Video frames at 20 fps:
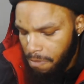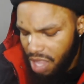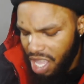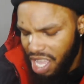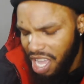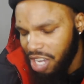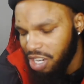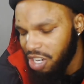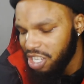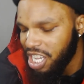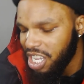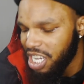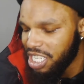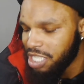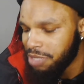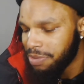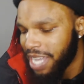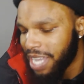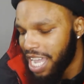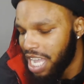I know y'all
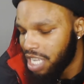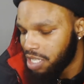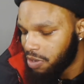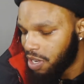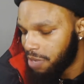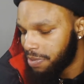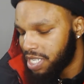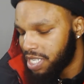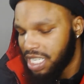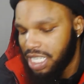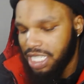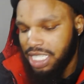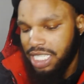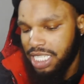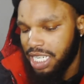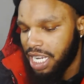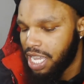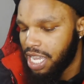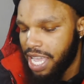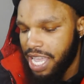niggas be asking why I be cutting
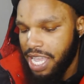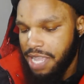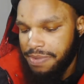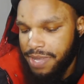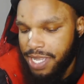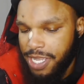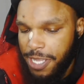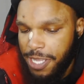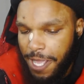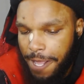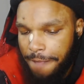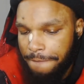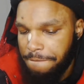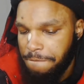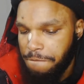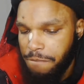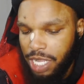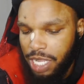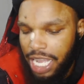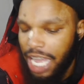shit out. Hey man,
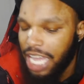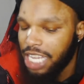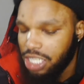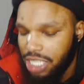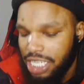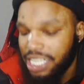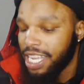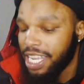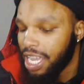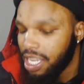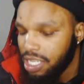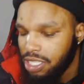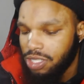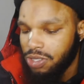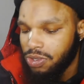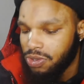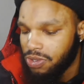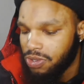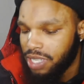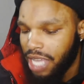guys, guys
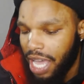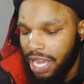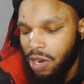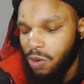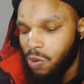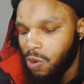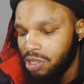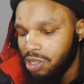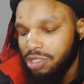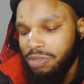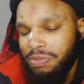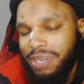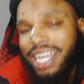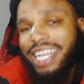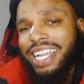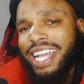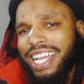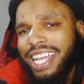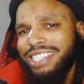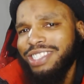to. I don't want to, but I
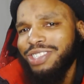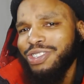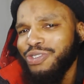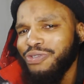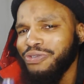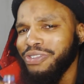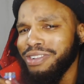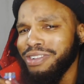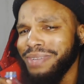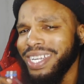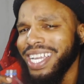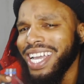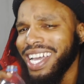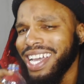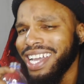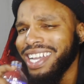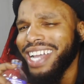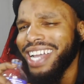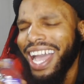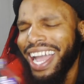got to. You feel me,
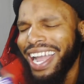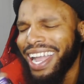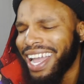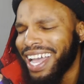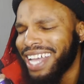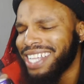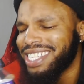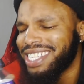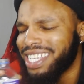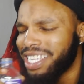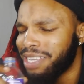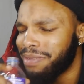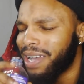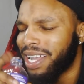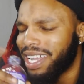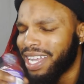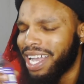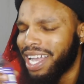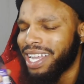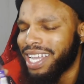good? I got to keep.
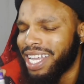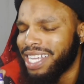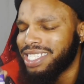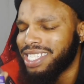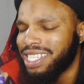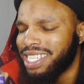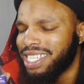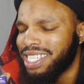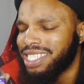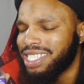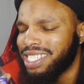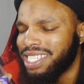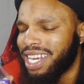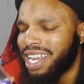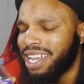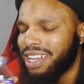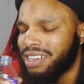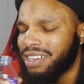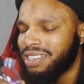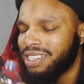I, I got to cut shit
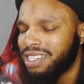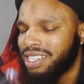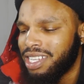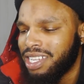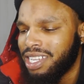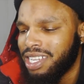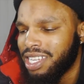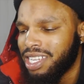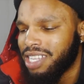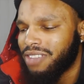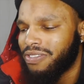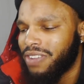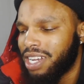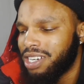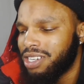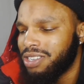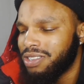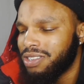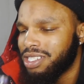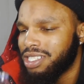out. But I
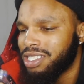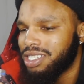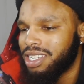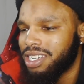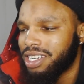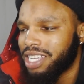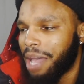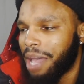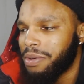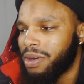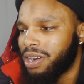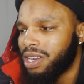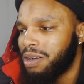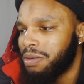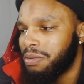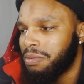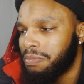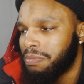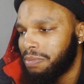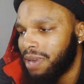don't, cause uh, copyright
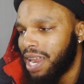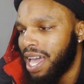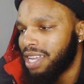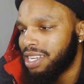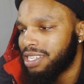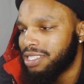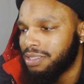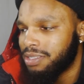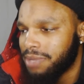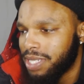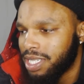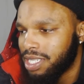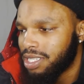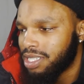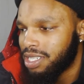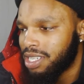gonna block this bitch.